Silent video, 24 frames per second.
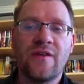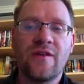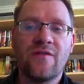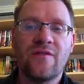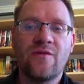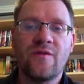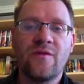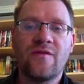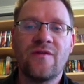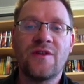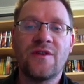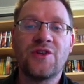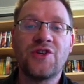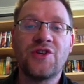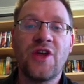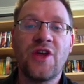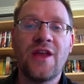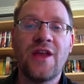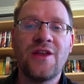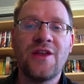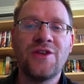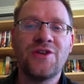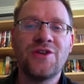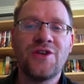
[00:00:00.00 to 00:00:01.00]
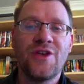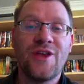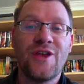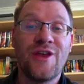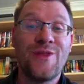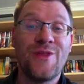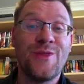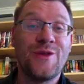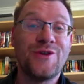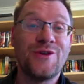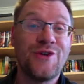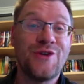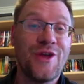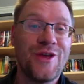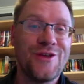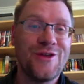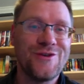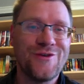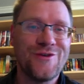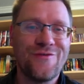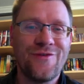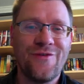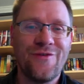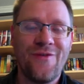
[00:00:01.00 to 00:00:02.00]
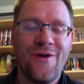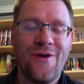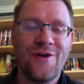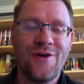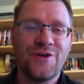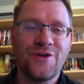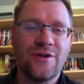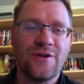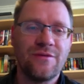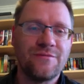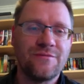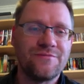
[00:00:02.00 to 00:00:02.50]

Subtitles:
So it's the change in the change of the function.